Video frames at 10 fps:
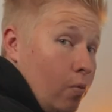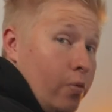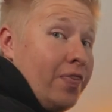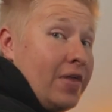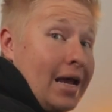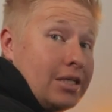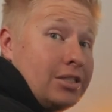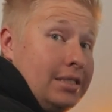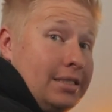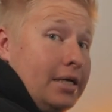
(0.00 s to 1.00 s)
what that
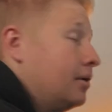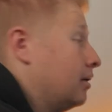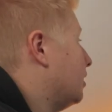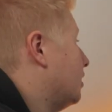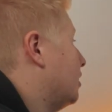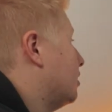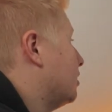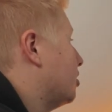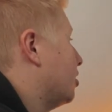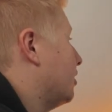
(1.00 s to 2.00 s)
actually did. Go to the